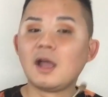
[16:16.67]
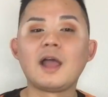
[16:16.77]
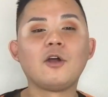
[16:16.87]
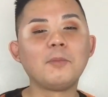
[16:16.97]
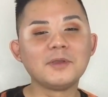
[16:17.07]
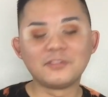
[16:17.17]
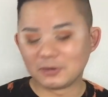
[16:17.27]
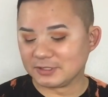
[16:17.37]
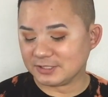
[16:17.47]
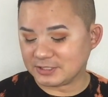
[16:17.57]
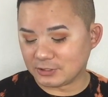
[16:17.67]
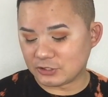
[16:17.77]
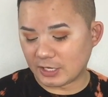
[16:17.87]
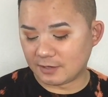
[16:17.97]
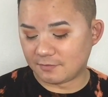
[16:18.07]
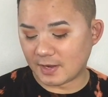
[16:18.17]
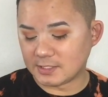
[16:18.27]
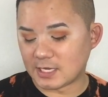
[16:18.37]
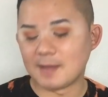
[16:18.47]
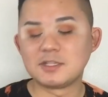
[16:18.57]
I hope you folks are still trying to find
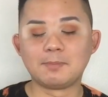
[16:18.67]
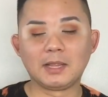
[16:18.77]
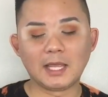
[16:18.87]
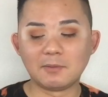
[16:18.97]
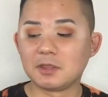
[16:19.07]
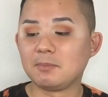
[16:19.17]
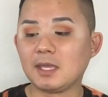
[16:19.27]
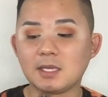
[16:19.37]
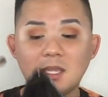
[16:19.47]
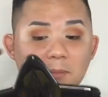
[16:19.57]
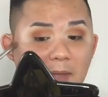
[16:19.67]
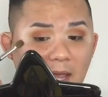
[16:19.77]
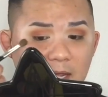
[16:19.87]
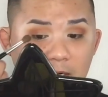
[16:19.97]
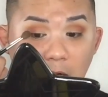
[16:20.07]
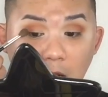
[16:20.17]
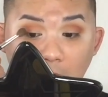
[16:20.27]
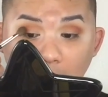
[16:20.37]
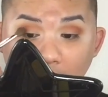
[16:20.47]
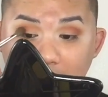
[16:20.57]
time to play with makeup. And
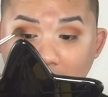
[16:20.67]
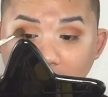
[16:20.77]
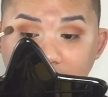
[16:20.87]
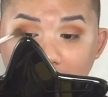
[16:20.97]
right now is the